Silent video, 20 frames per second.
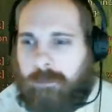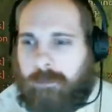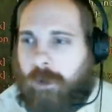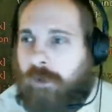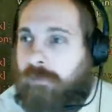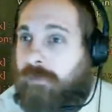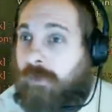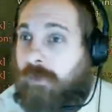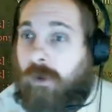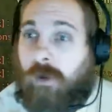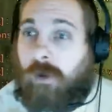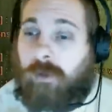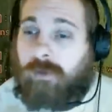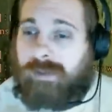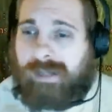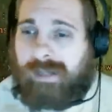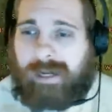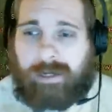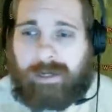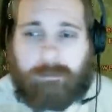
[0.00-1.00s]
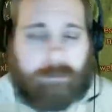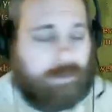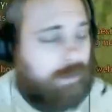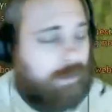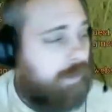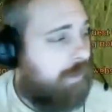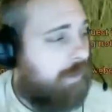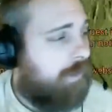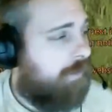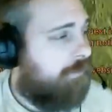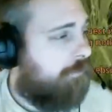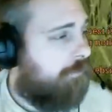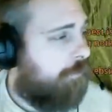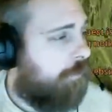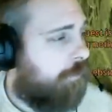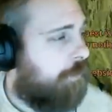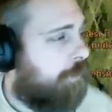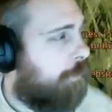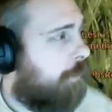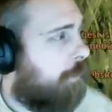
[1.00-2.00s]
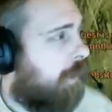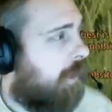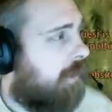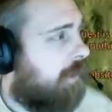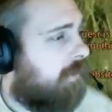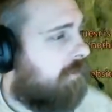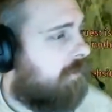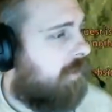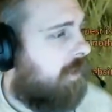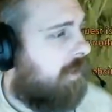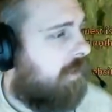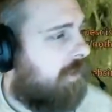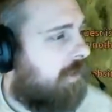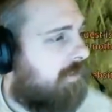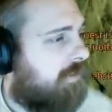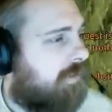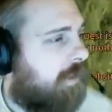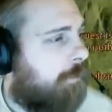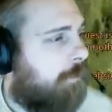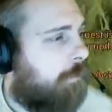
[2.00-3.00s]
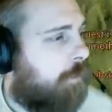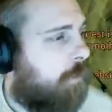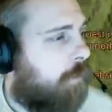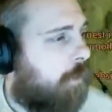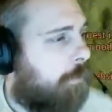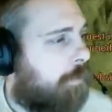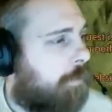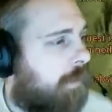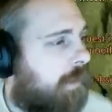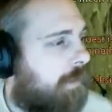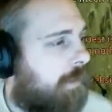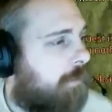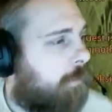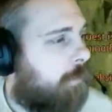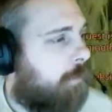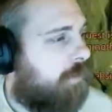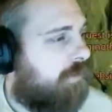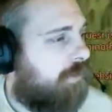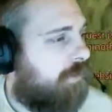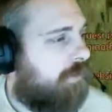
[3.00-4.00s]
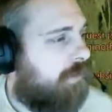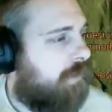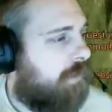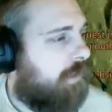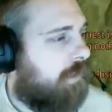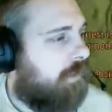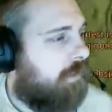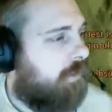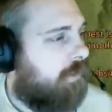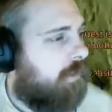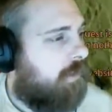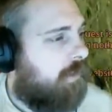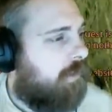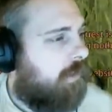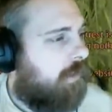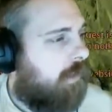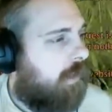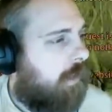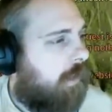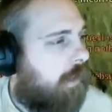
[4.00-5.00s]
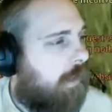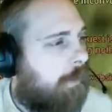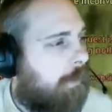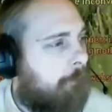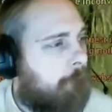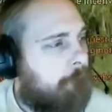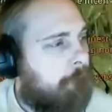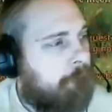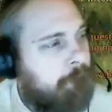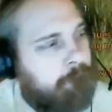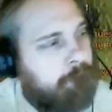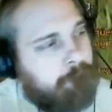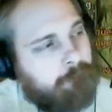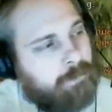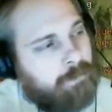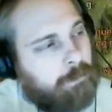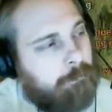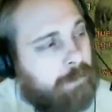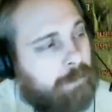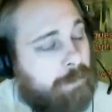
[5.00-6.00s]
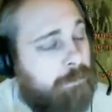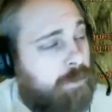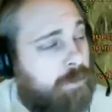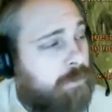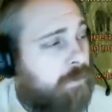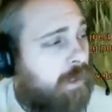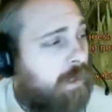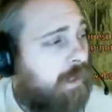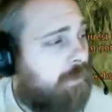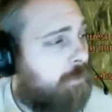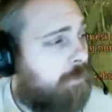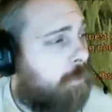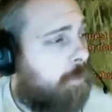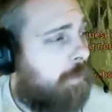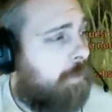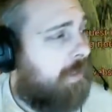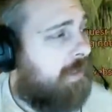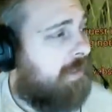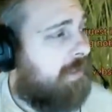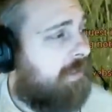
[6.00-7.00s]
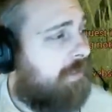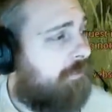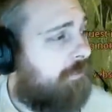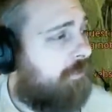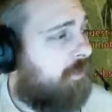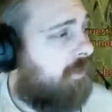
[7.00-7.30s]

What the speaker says: overall gameplay for you guys. Like I said, we are playing the Wizard here. Maybe you guys will play a different